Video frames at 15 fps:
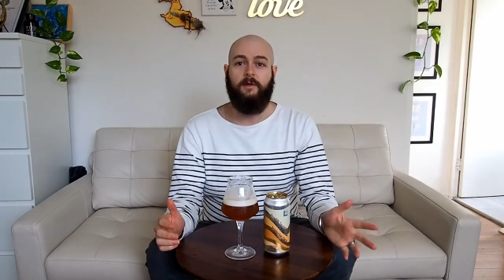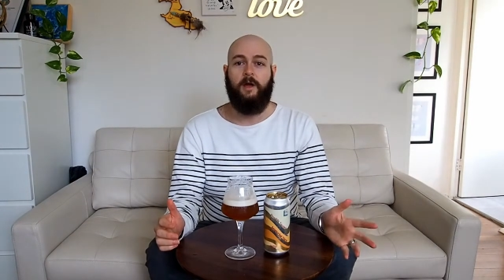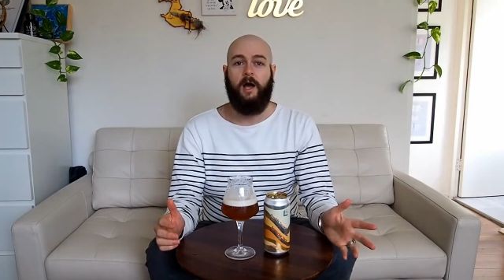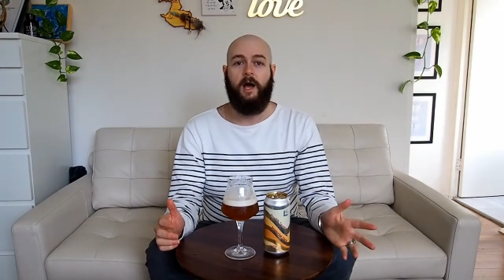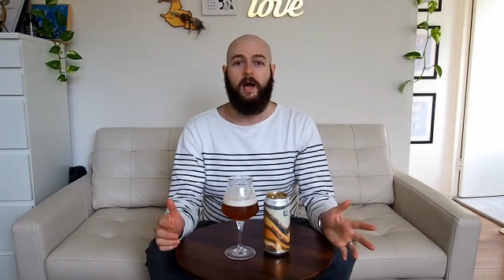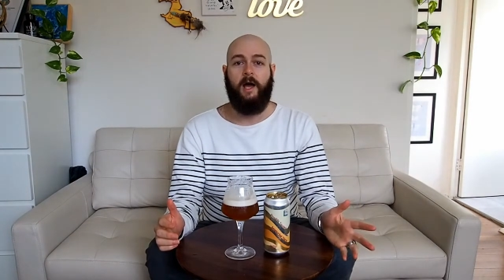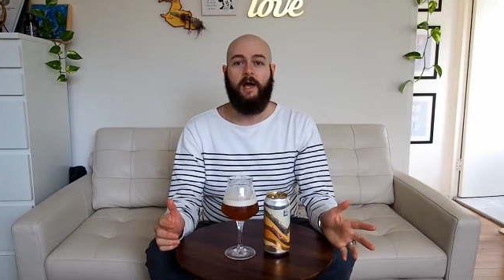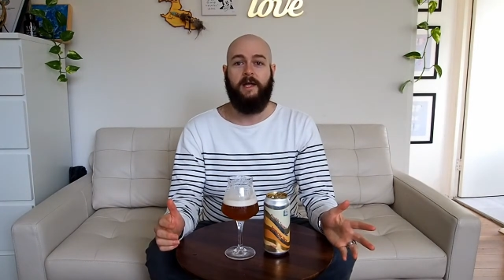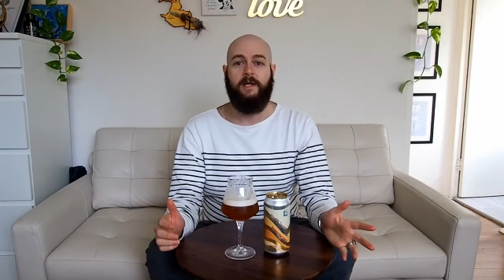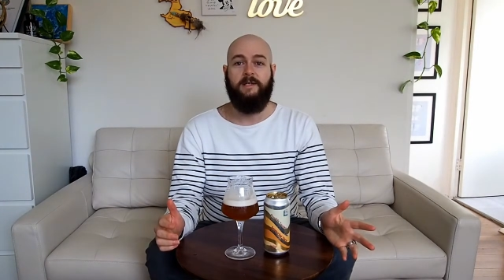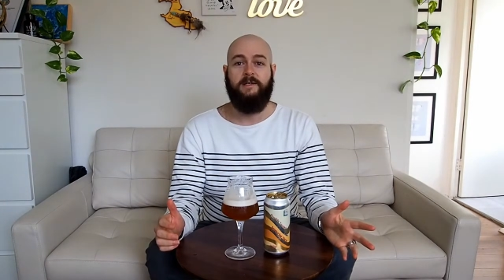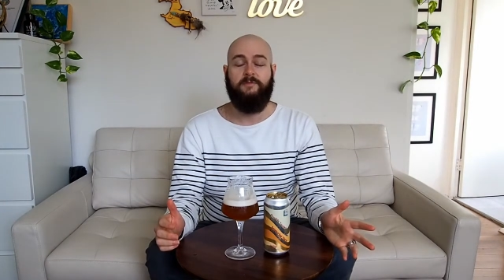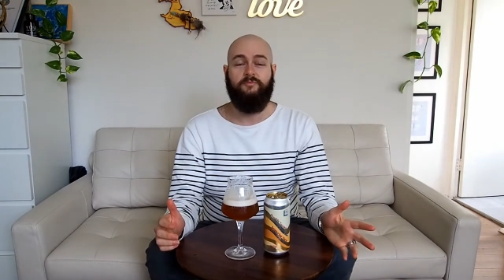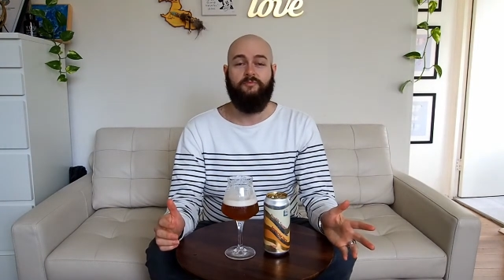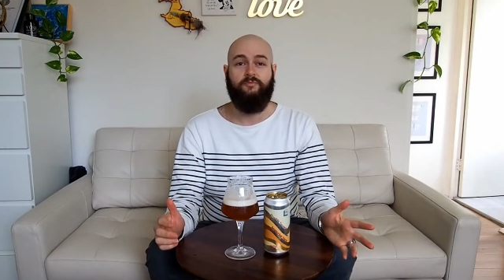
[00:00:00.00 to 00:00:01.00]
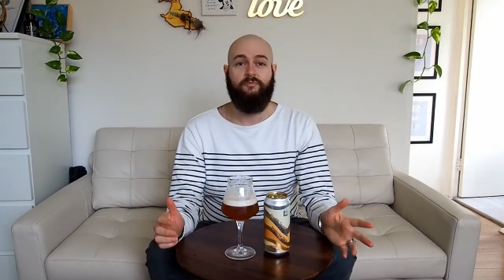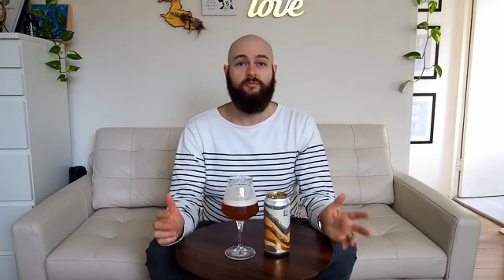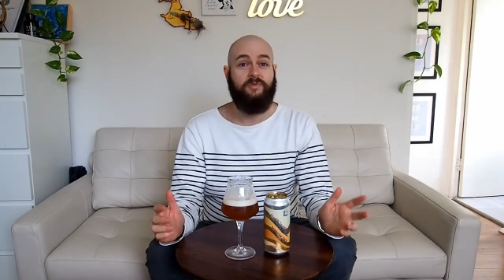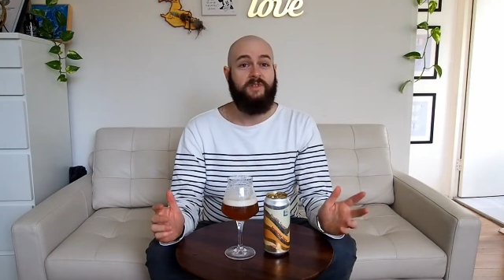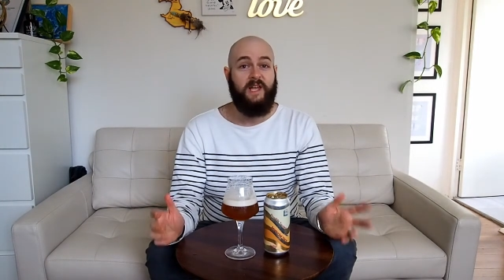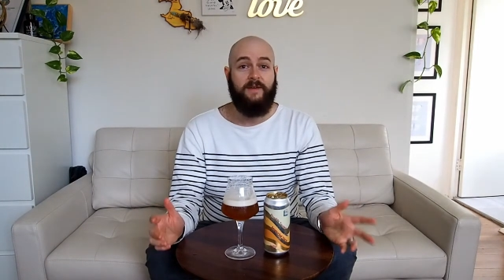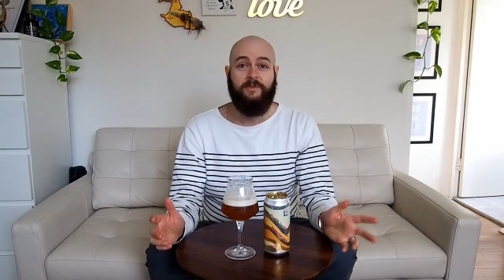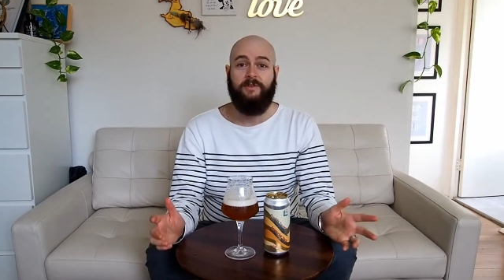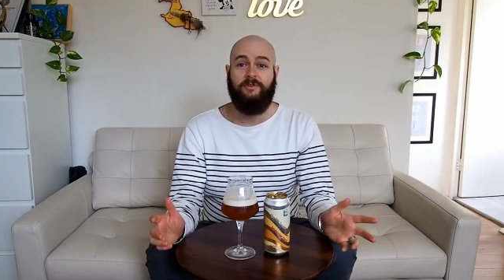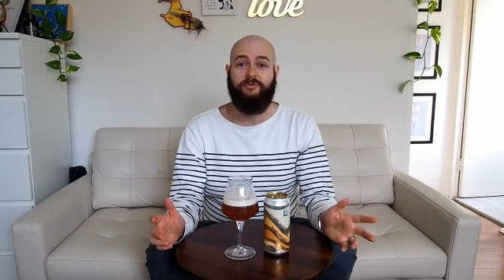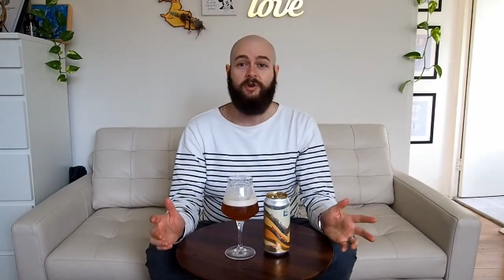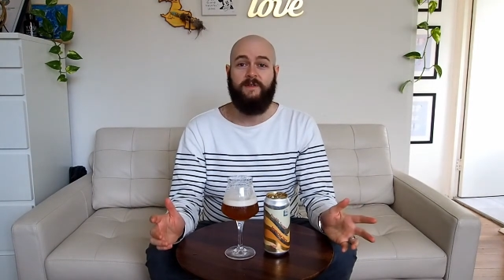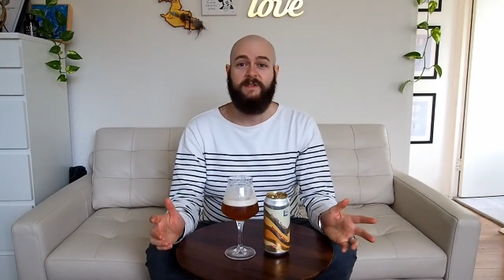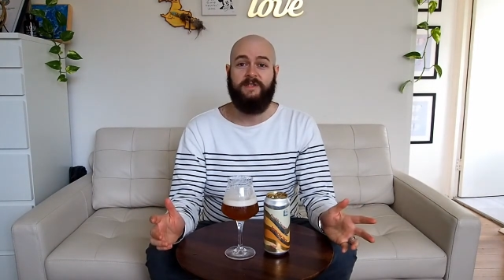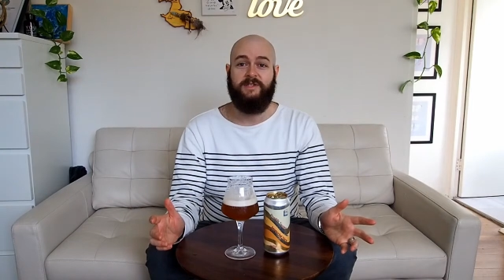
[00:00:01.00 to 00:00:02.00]
I never
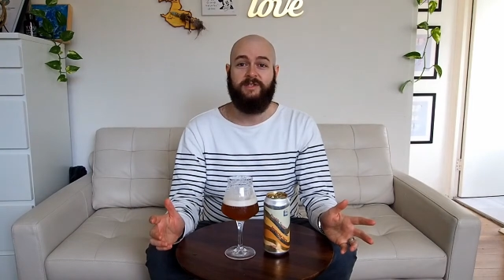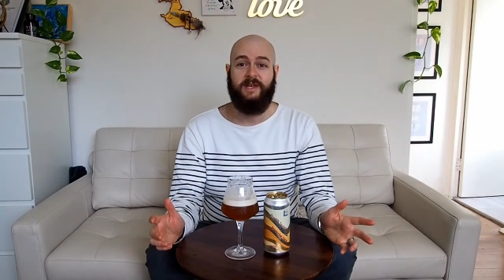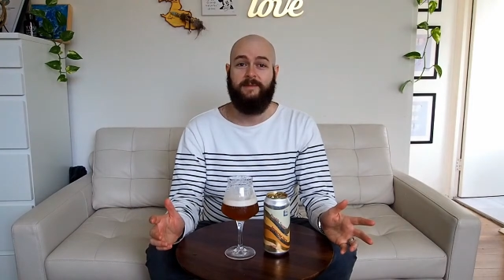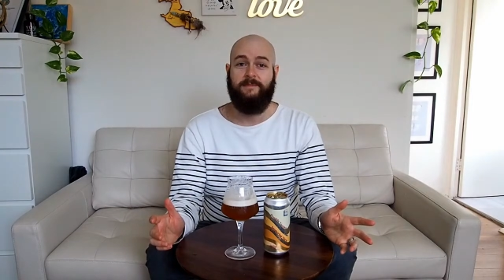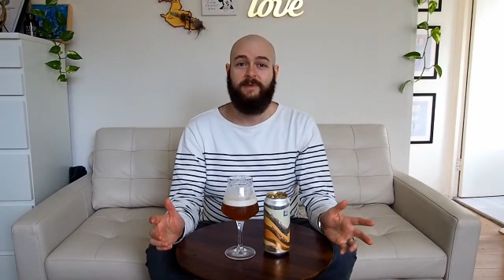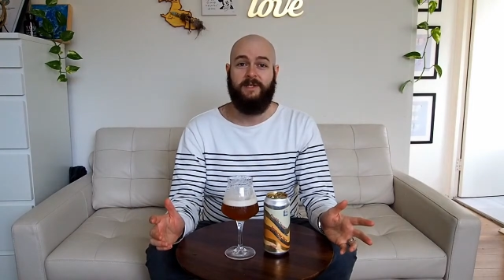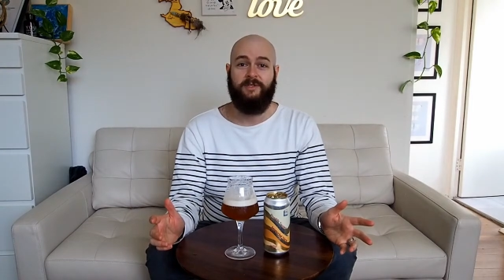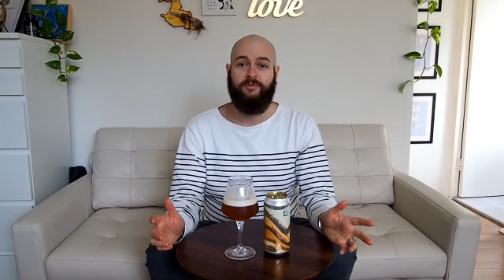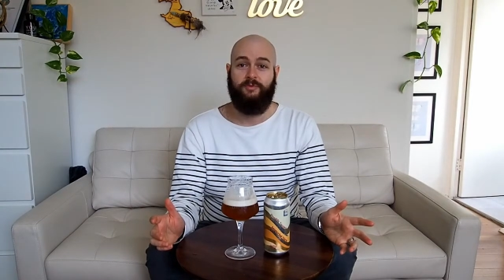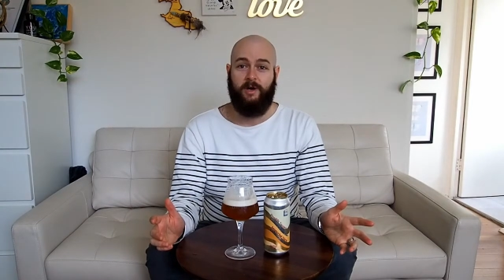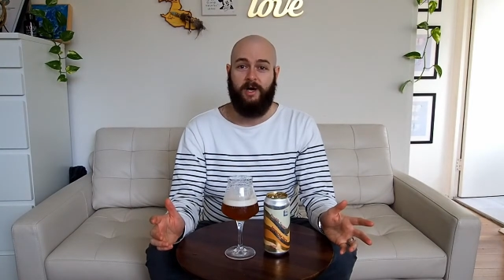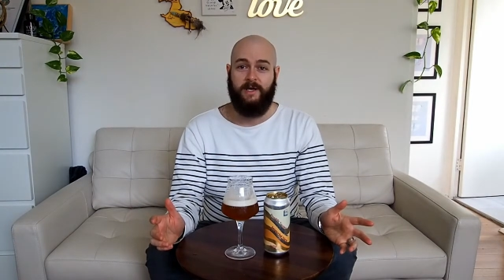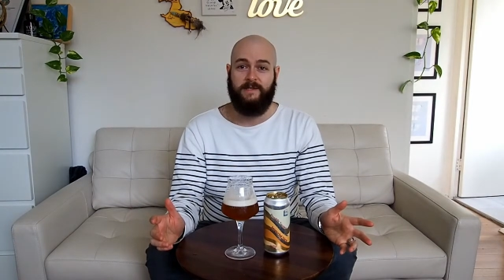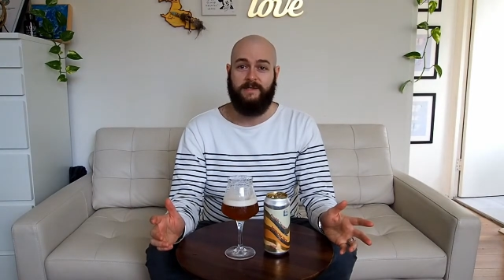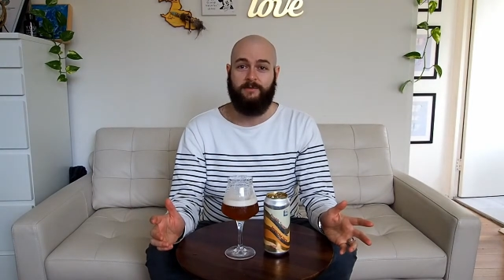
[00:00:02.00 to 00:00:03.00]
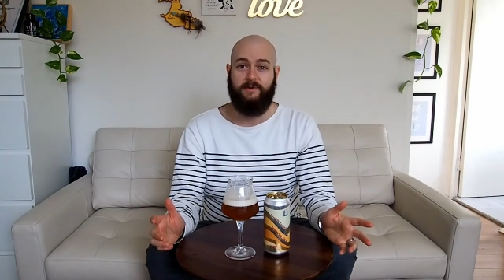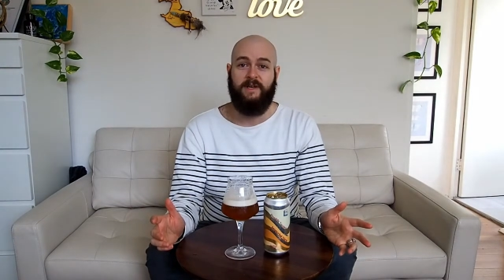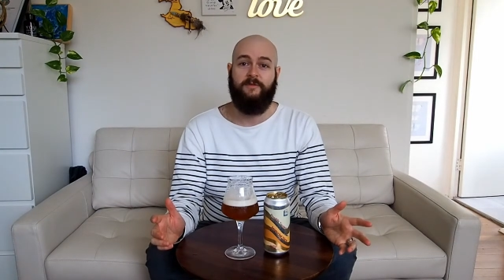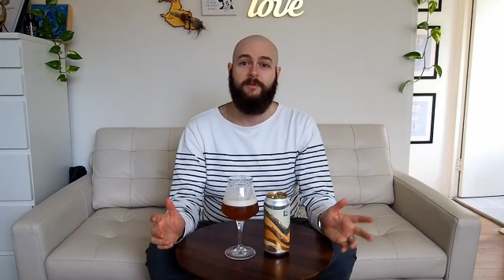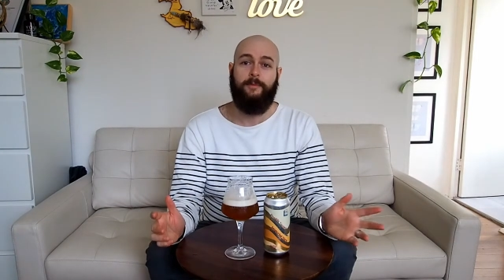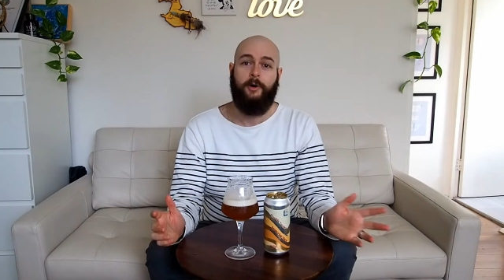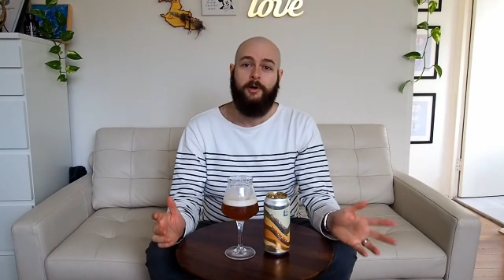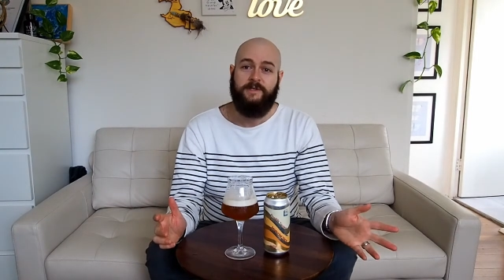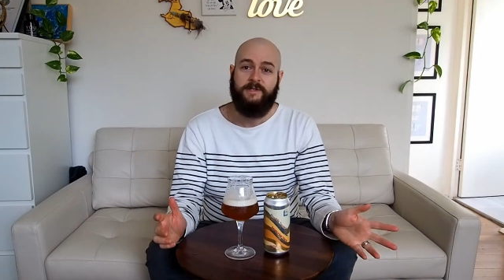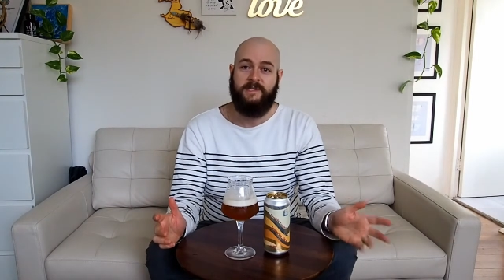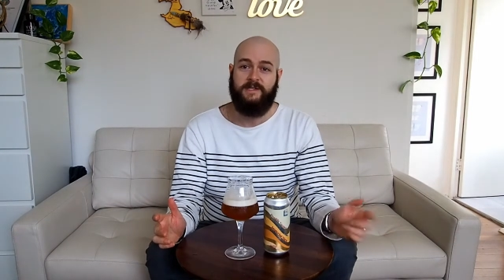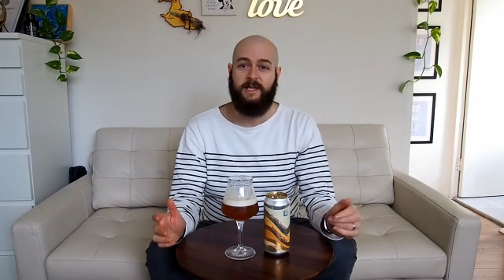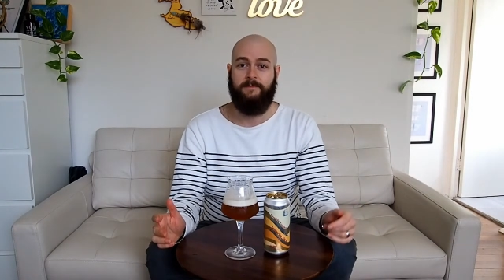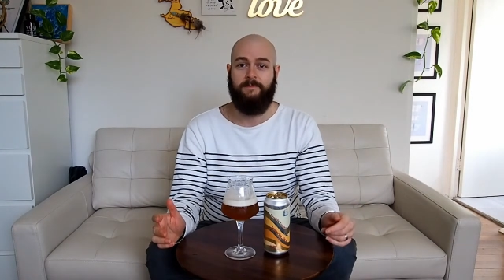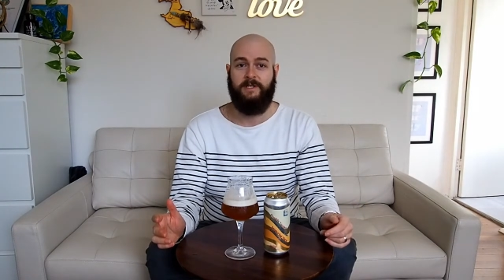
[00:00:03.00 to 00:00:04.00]
try the same beer twice, so I never post the
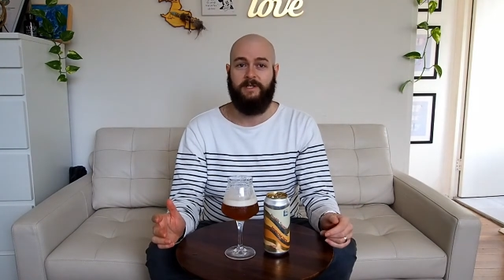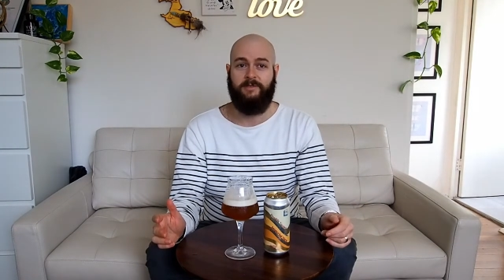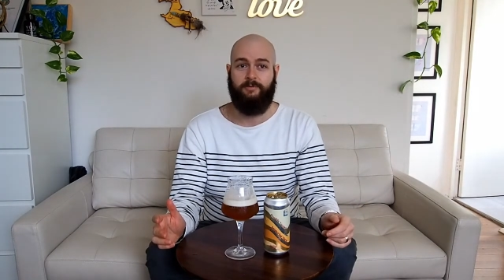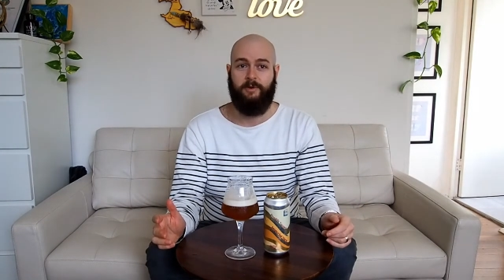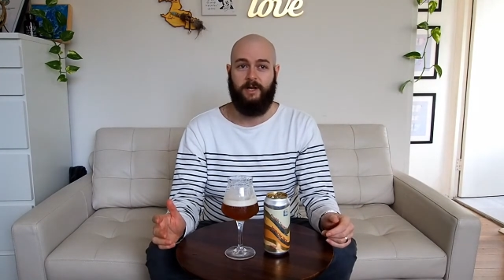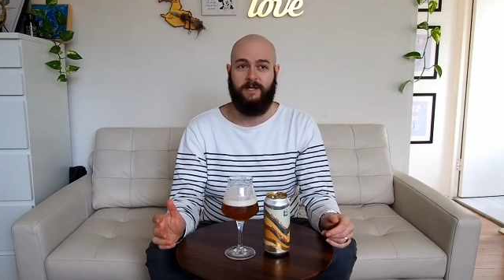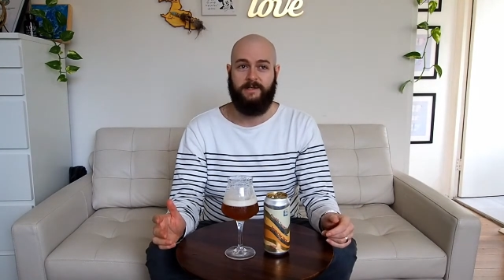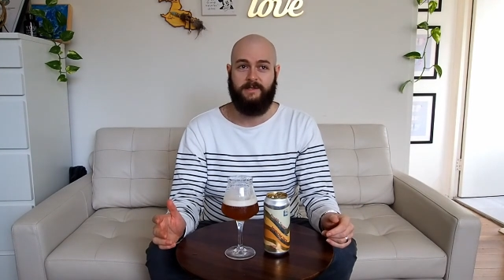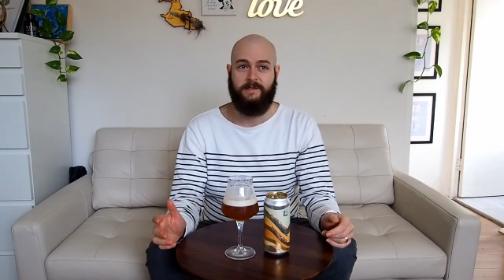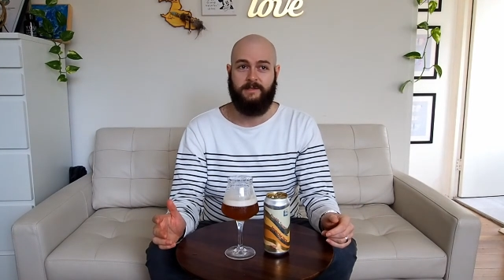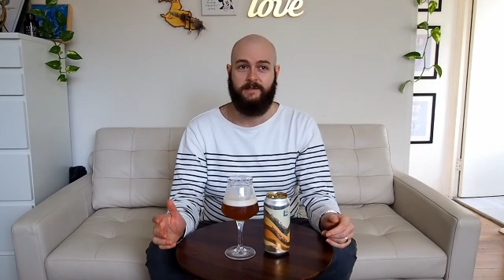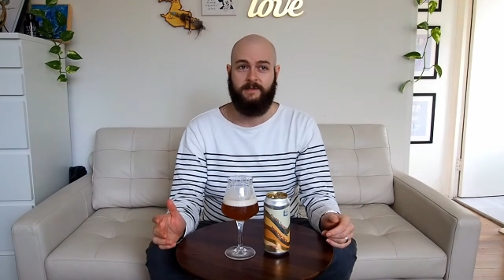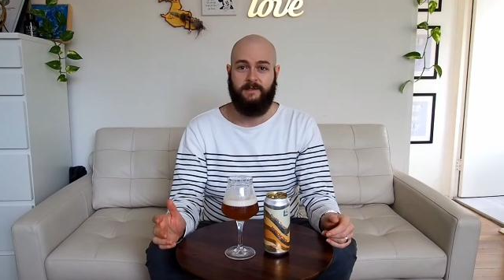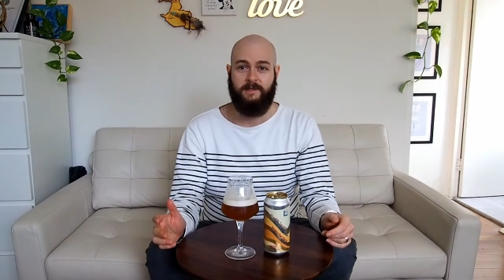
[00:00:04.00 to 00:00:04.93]
same beer twice.